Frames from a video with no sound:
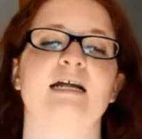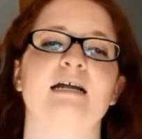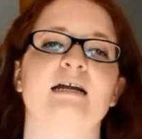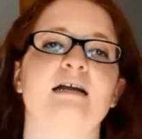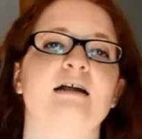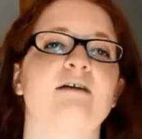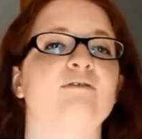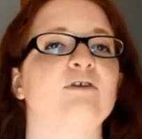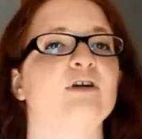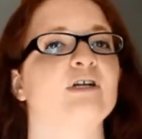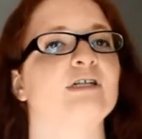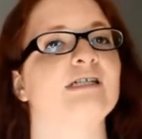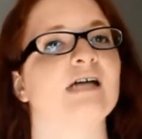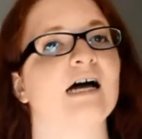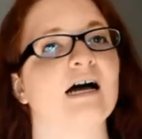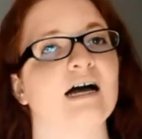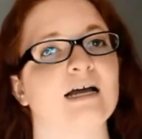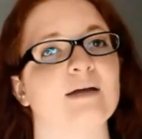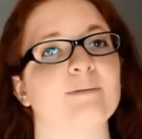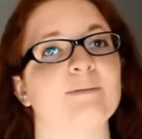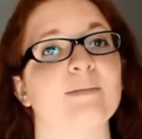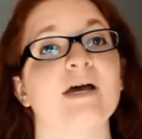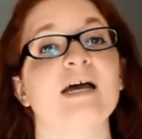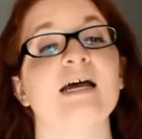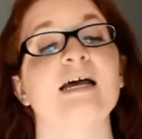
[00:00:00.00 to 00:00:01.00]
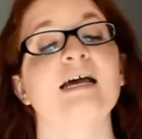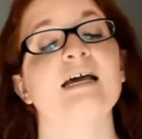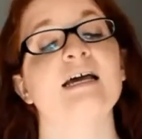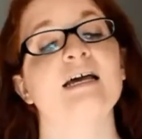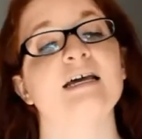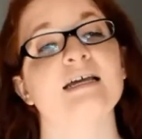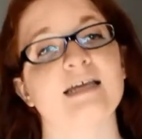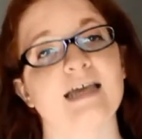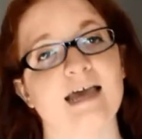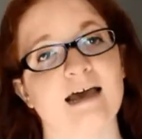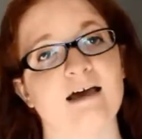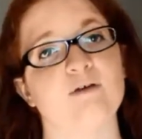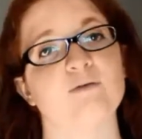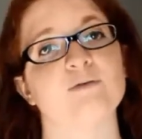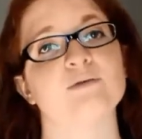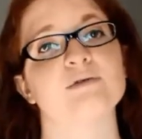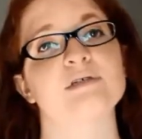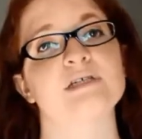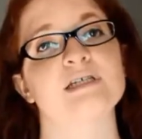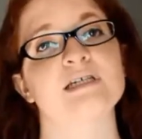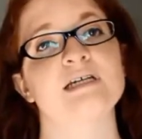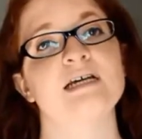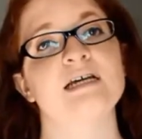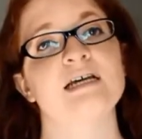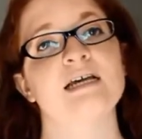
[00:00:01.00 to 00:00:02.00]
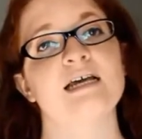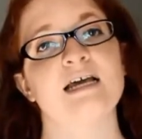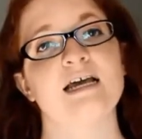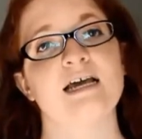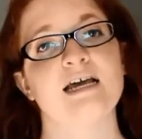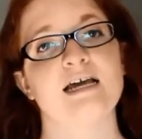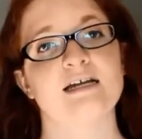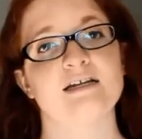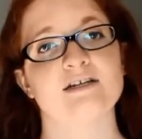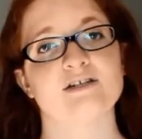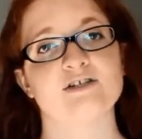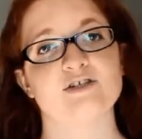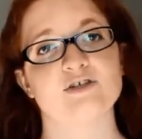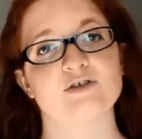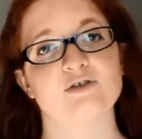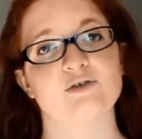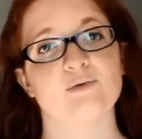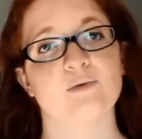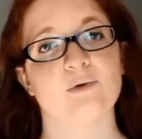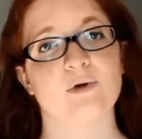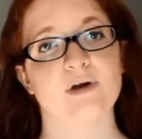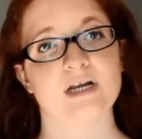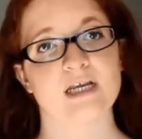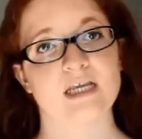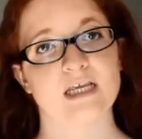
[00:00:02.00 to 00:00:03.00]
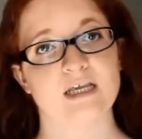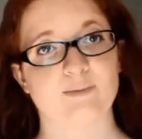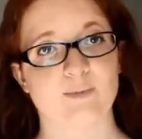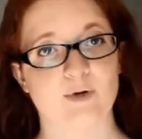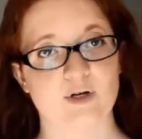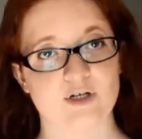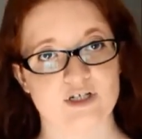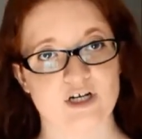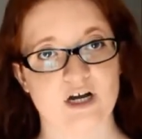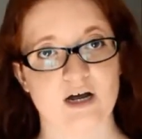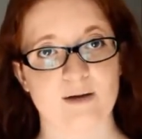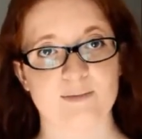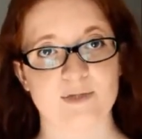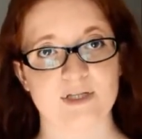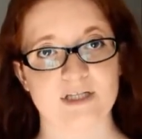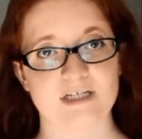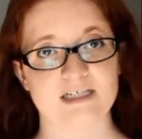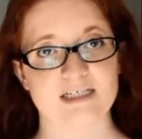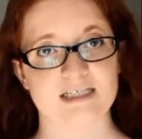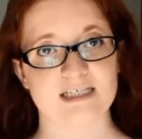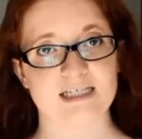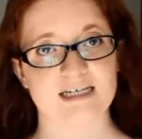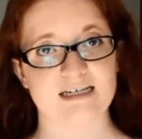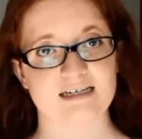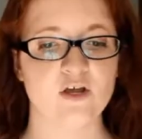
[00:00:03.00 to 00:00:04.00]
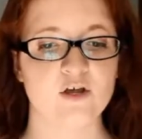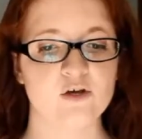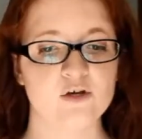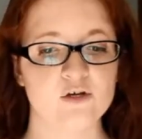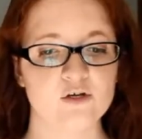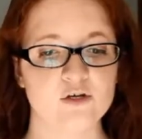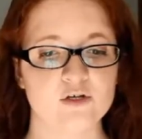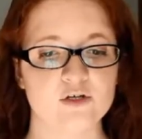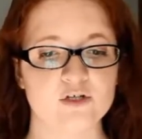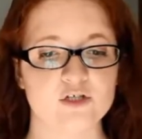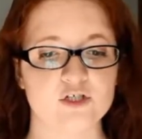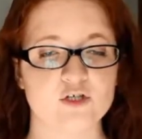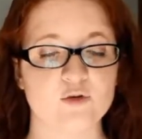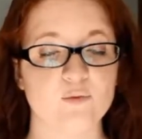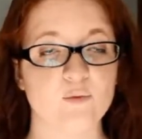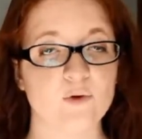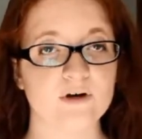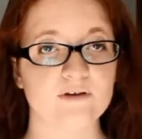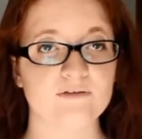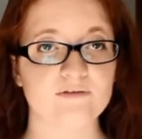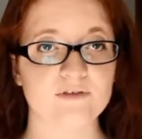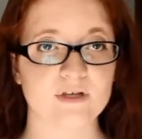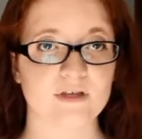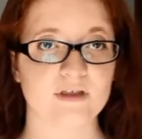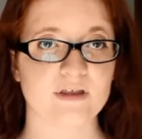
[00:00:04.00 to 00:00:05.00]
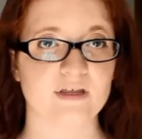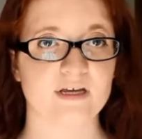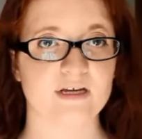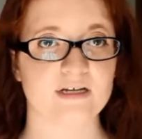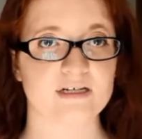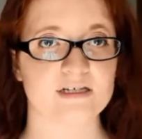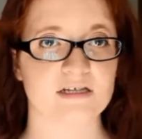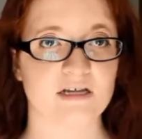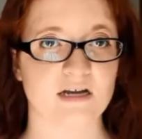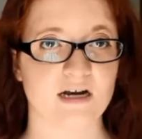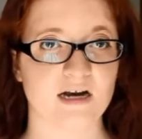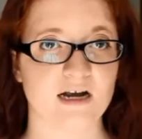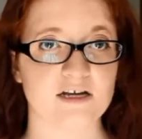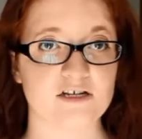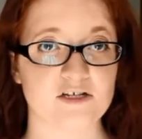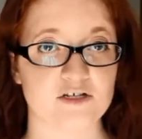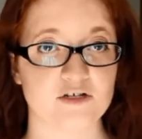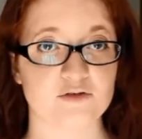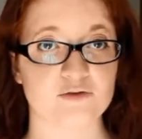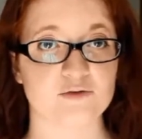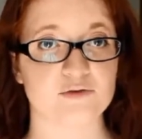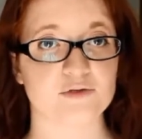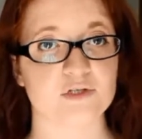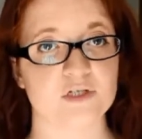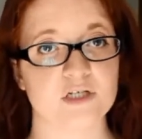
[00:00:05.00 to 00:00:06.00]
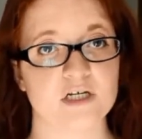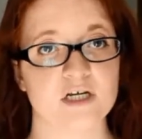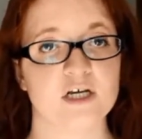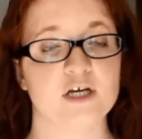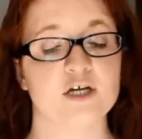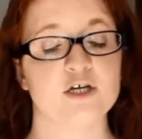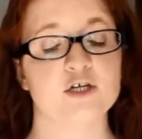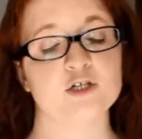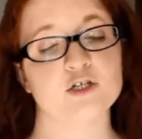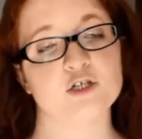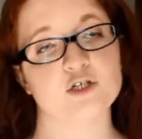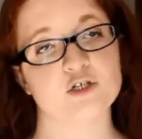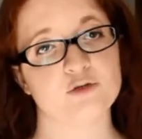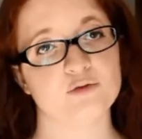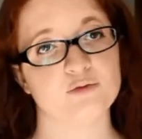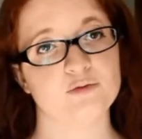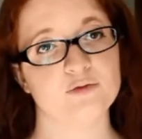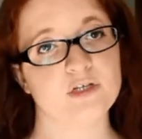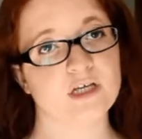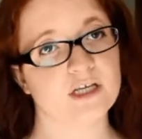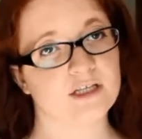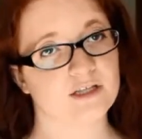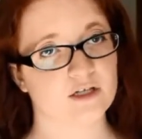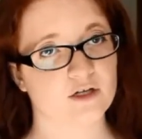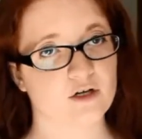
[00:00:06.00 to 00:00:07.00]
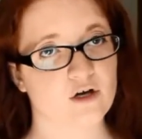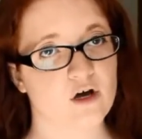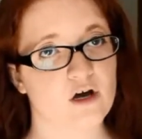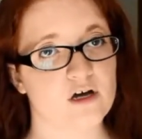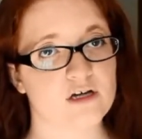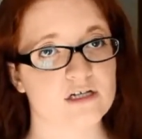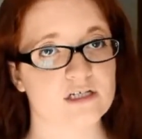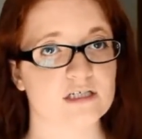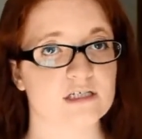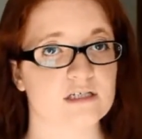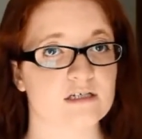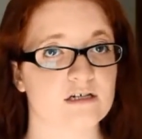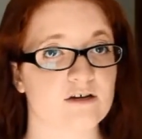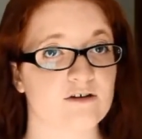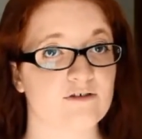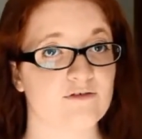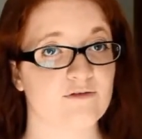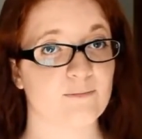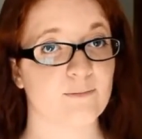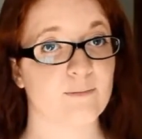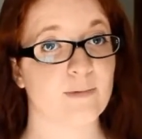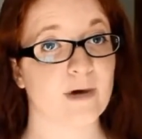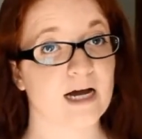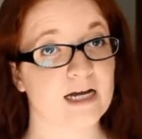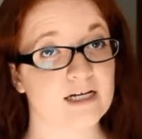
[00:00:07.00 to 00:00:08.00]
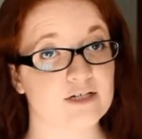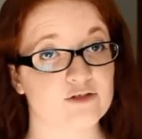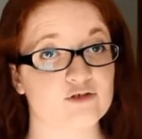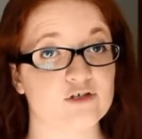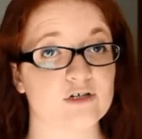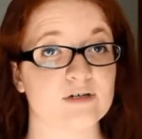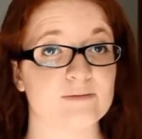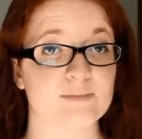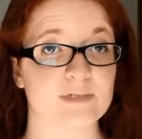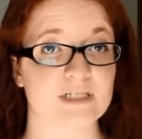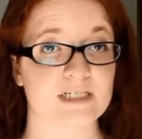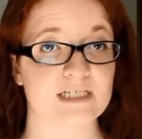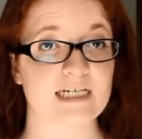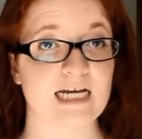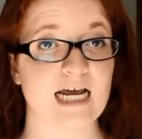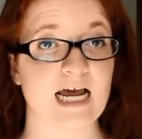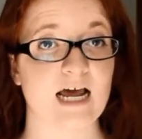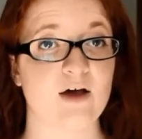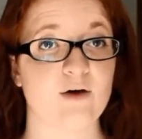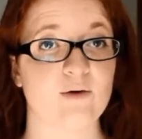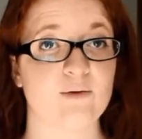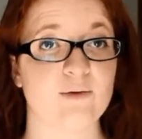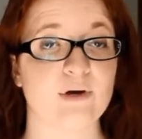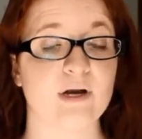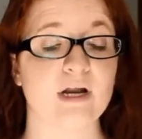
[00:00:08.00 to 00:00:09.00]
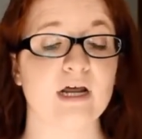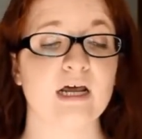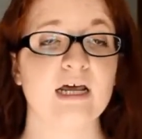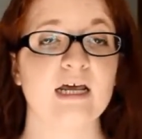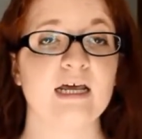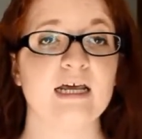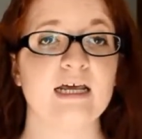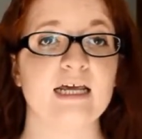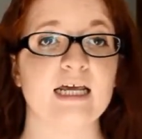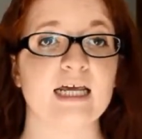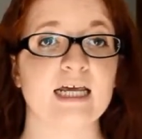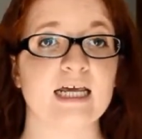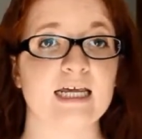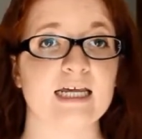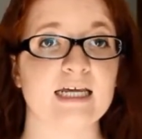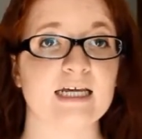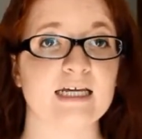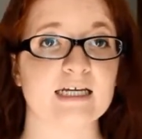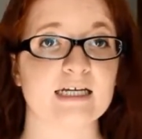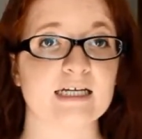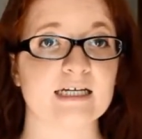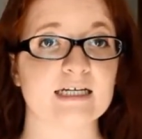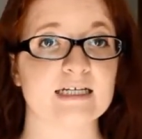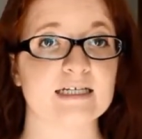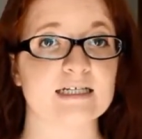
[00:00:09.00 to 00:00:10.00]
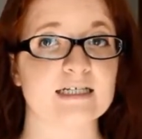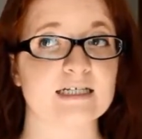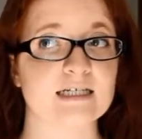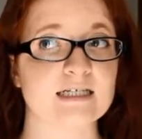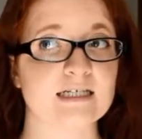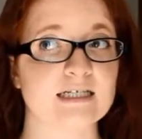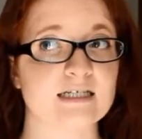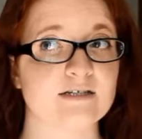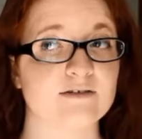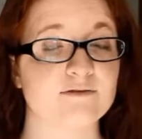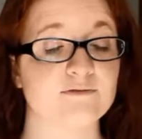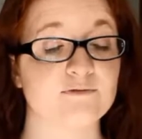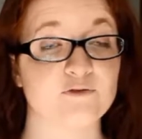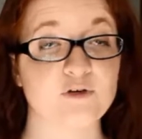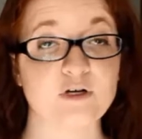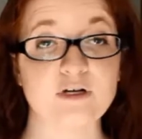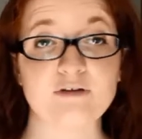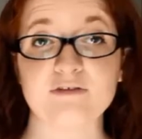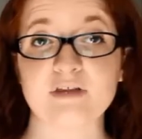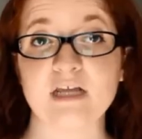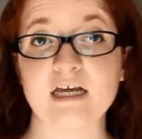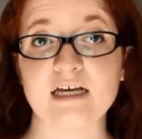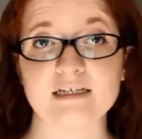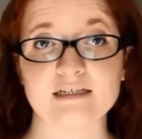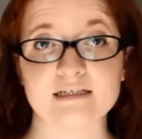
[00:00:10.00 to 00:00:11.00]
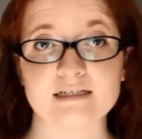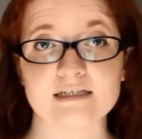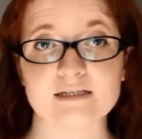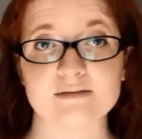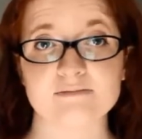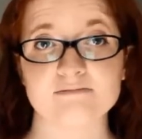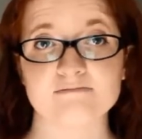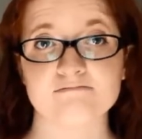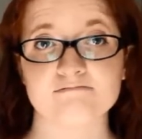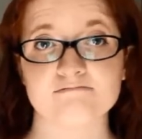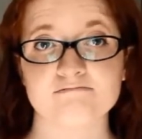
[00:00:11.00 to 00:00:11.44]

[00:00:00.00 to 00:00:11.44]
and every dime counts. And so you want to keep on top of these things. So one of the things that I use to get the cost of my trips down is free flights.